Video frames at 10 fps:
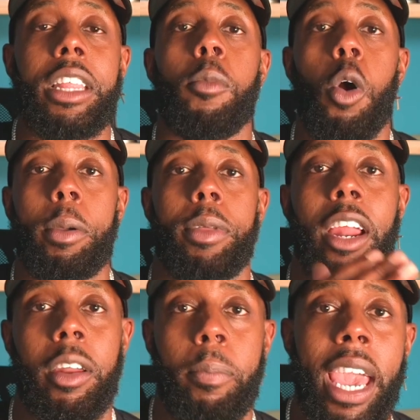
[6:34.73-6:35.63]
and the more people
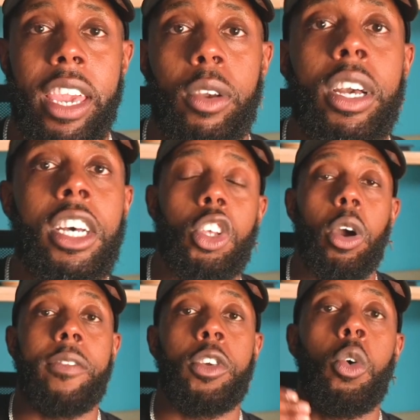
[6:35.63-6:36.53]
that are gonna pay you.
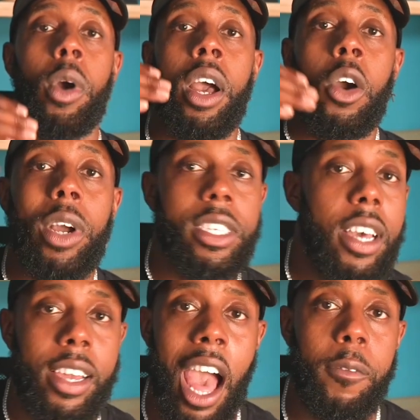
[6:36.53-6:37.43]
So if you went
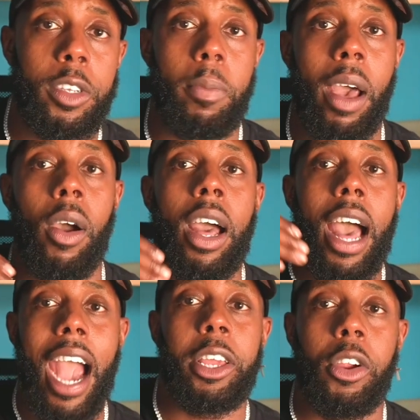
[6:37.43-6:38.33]
to a conference about
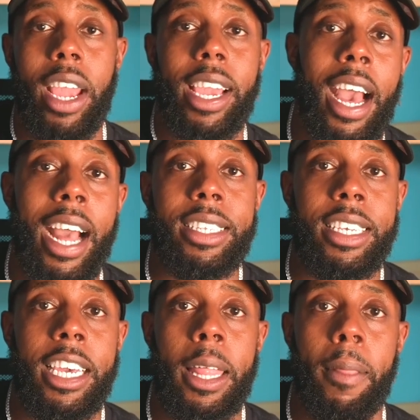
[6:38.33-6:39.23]
how to create
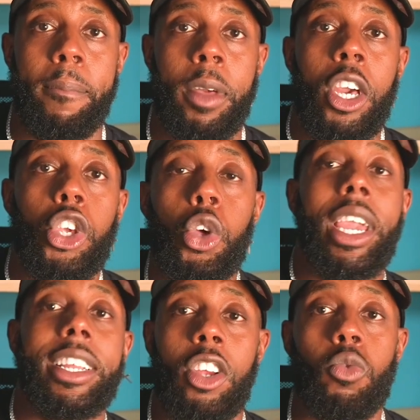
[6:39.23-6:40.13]
content,
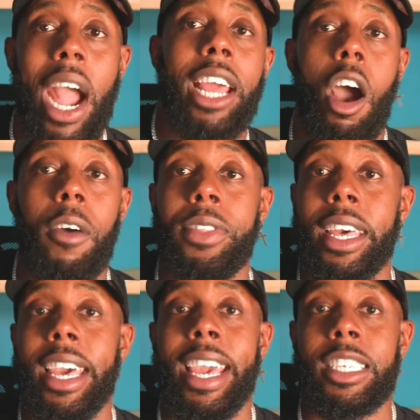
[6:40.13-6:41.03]
you get to write off
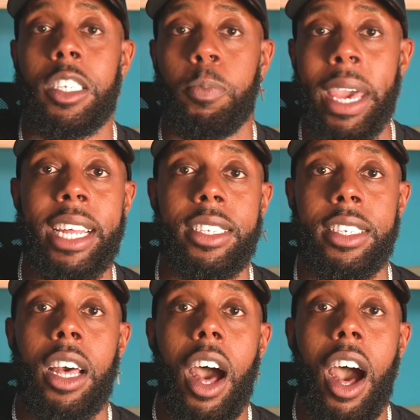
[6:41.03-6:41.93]
the
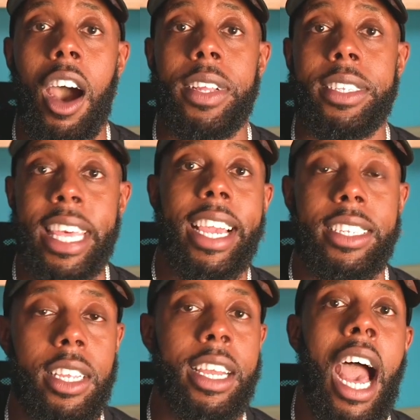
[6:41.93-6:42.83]
expense of the
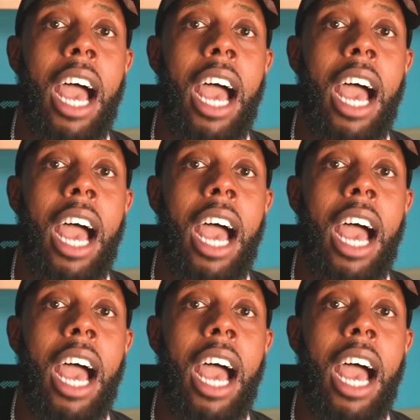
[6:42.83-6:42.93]
ticket to the